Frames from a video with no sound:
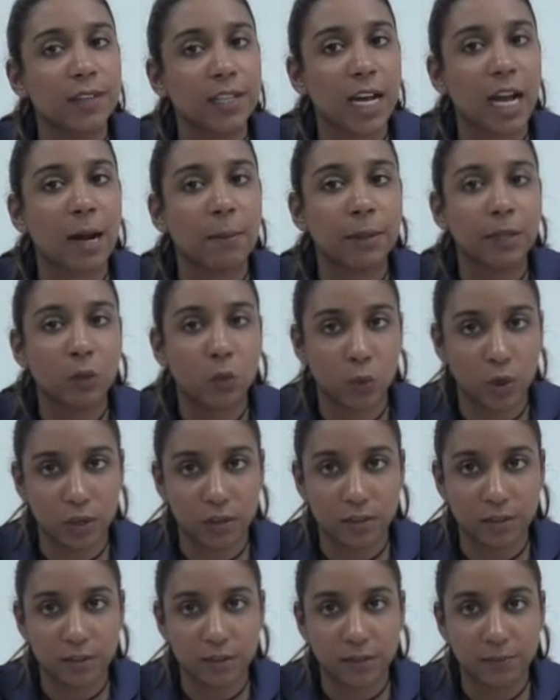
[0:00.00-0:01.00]
vocabulary
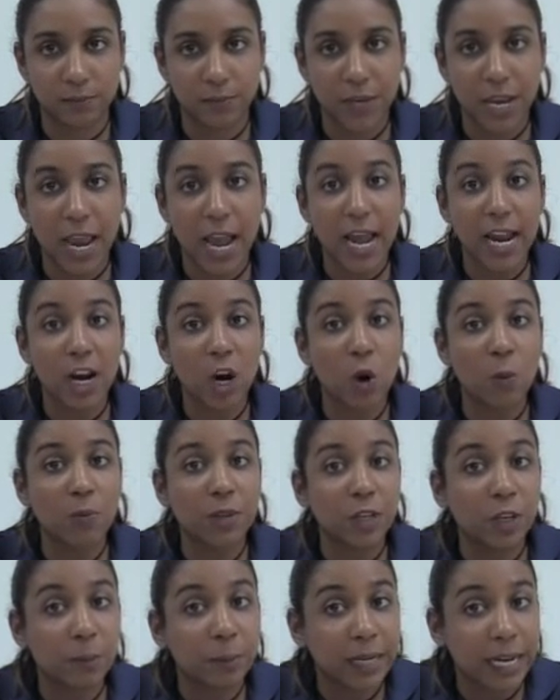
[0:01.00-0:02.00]
words. I hope
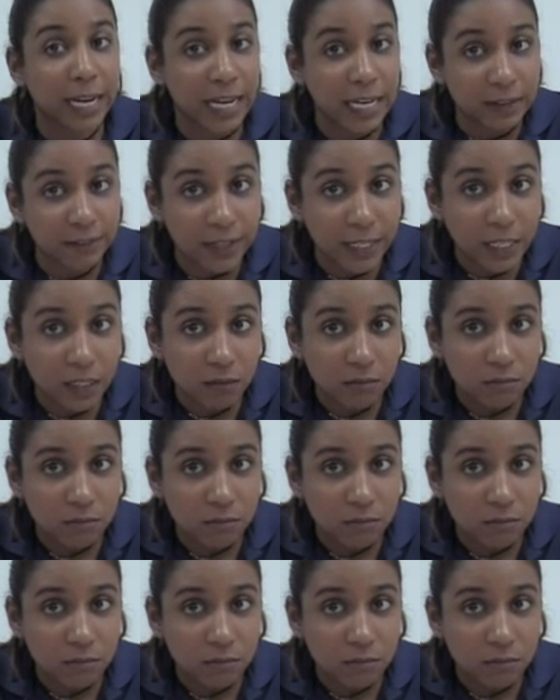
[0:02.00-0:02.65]
that you're behaving,